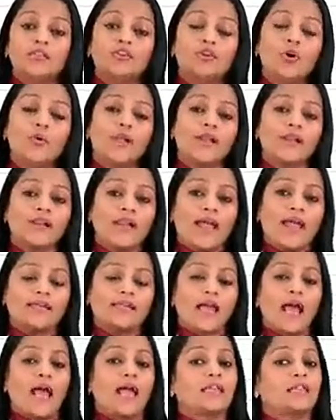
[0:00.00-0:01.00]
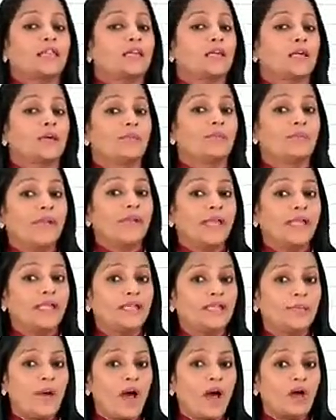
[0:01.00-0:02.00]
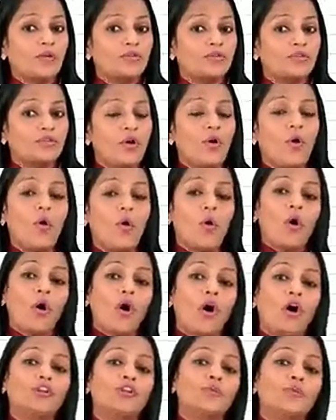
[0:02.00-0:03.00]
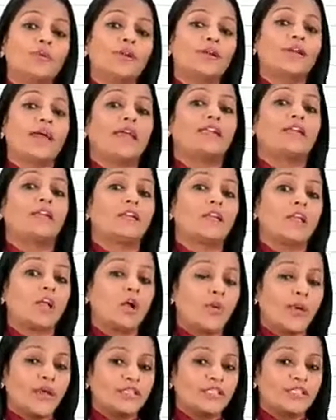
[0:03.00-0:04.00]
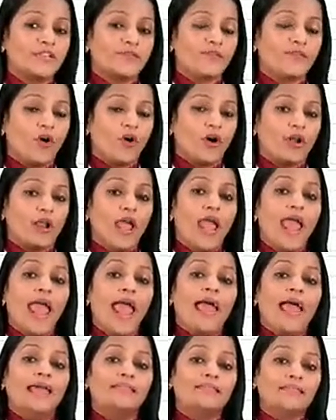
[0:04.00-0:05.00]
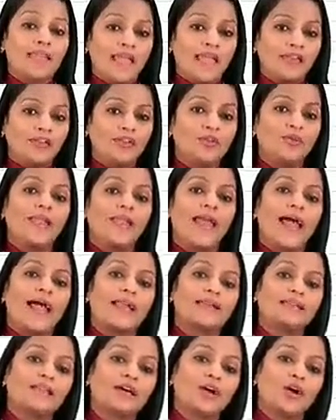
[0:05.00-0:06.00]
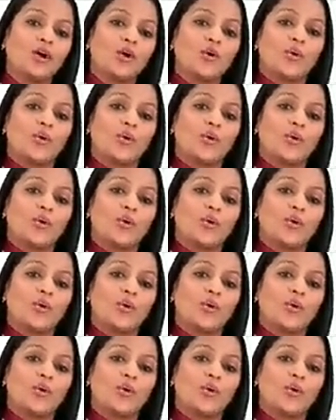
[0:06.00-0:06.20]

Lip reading: you will write either complaint about, or you will write request for, and then you will add the